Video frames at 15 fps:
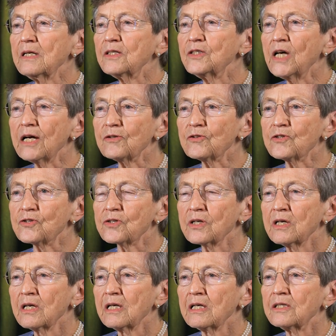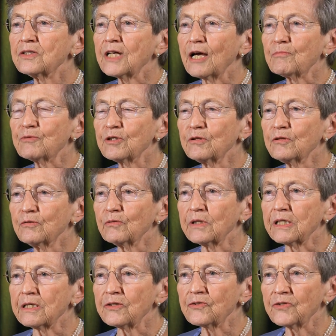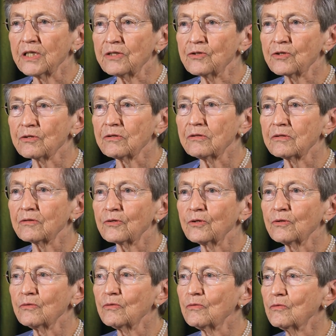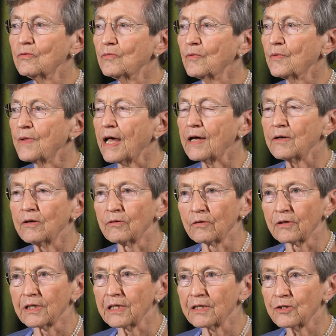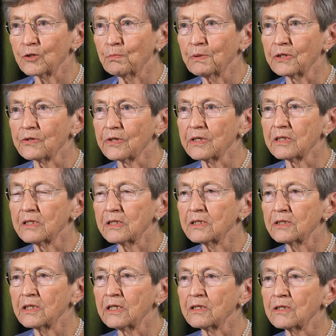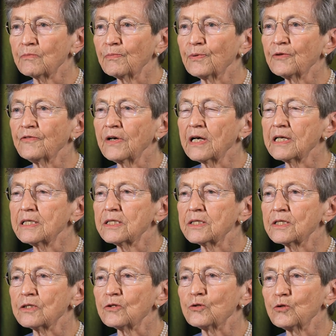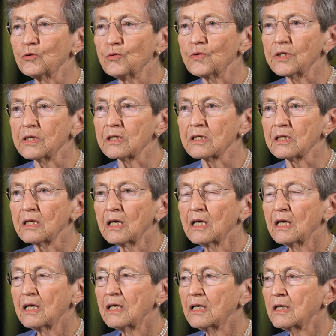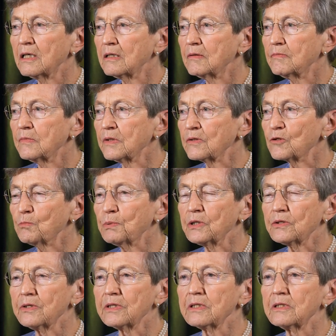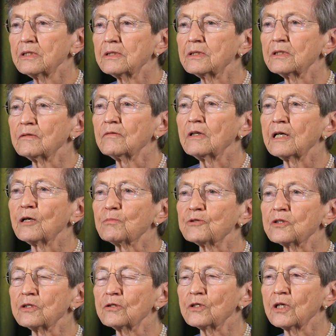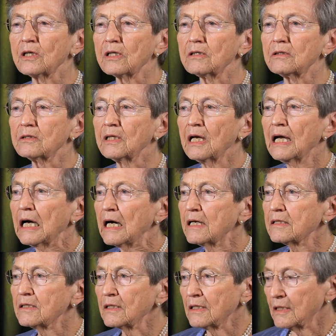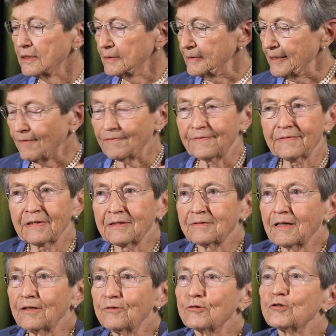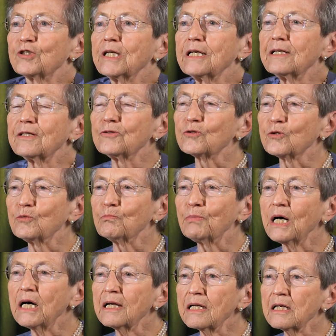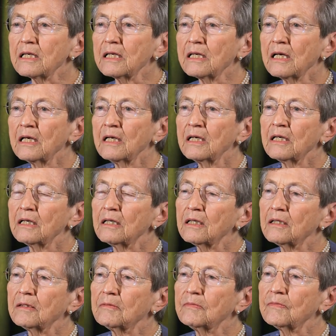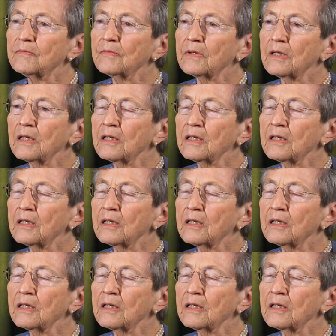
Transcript: touch is absolutely essential to that early experience. It provides the soothing, um, experience. It helps the child uh, uh, understand his own body. Um,